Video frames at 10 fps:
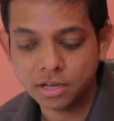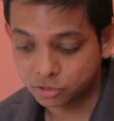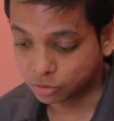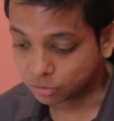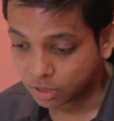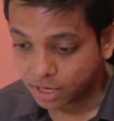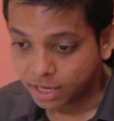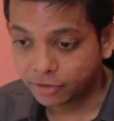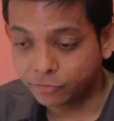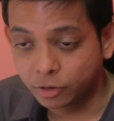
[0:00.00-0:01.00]
So
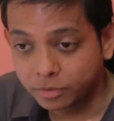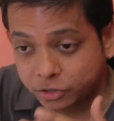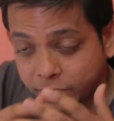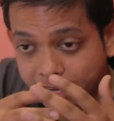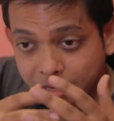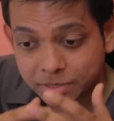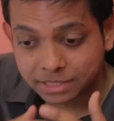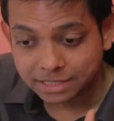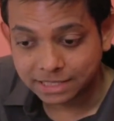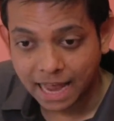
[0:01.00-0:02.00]
if your trading
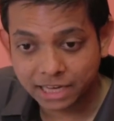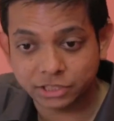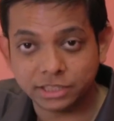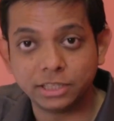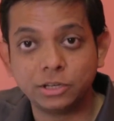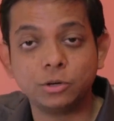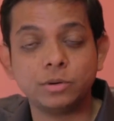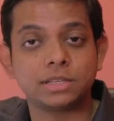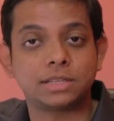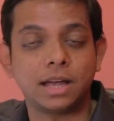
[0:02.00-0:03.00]
business actually grew
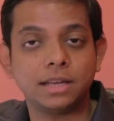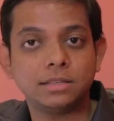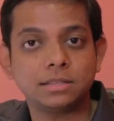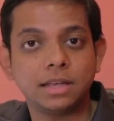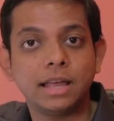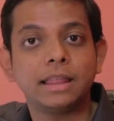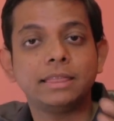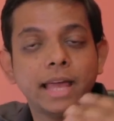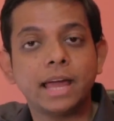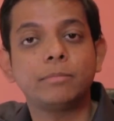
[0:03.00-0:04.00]
in size,
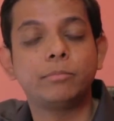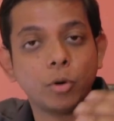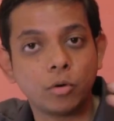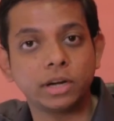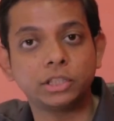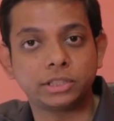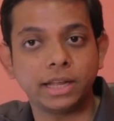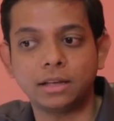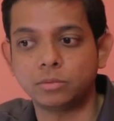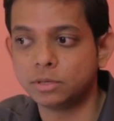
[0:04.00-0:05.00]
their brokerage
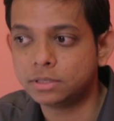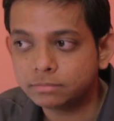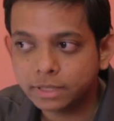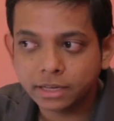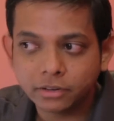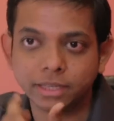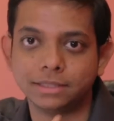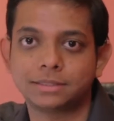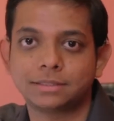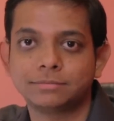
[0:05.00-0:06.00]
take would
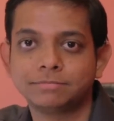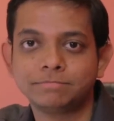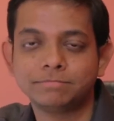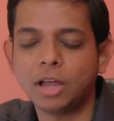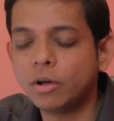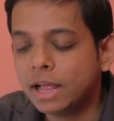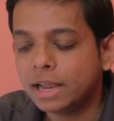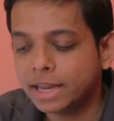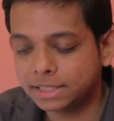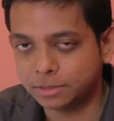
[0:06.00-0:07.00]
increase. Now,
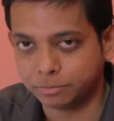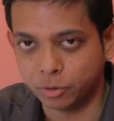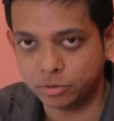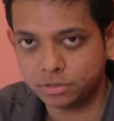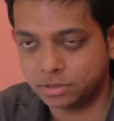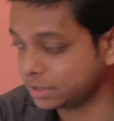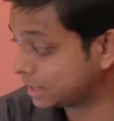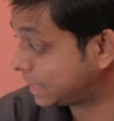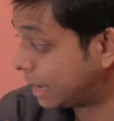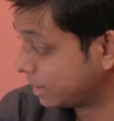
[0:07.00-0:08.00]
let's suppose the
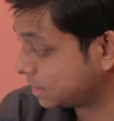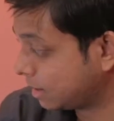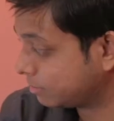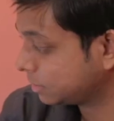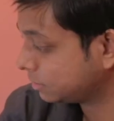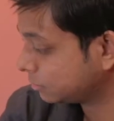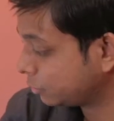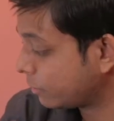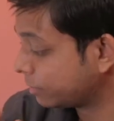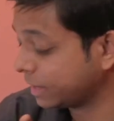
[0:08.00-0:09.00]
same example
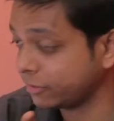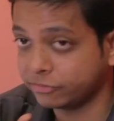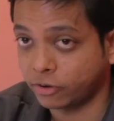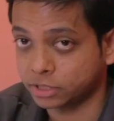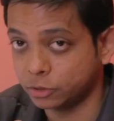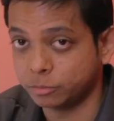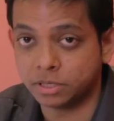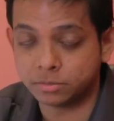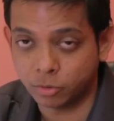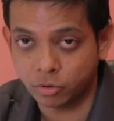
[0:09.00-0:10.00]
where we paid 40
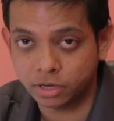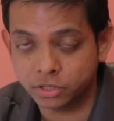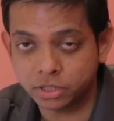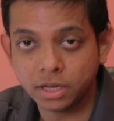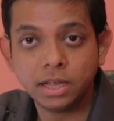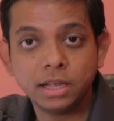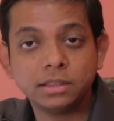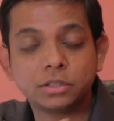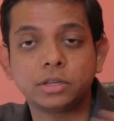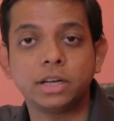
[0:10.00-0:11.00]
rupees brokerage,
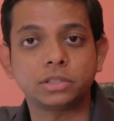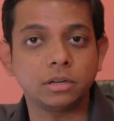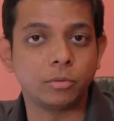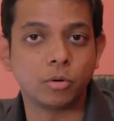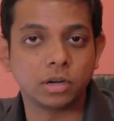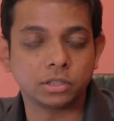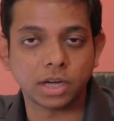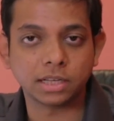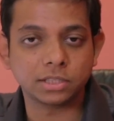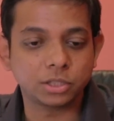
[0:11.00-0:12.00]
the traditional broker
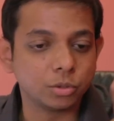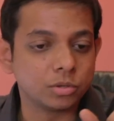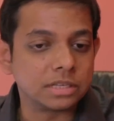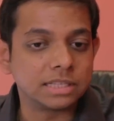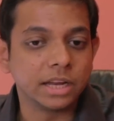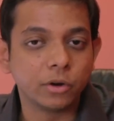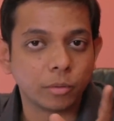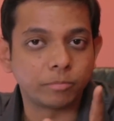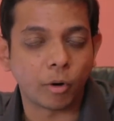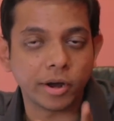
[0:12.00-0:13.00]
charges you
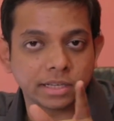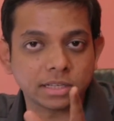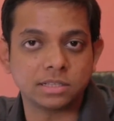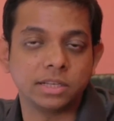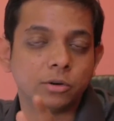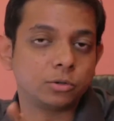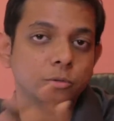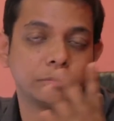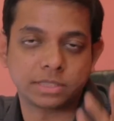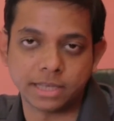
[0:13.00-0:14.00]

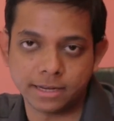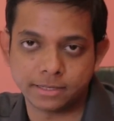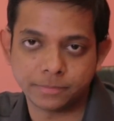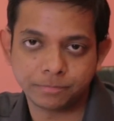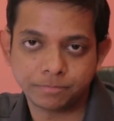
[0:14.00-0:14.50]
0.02%.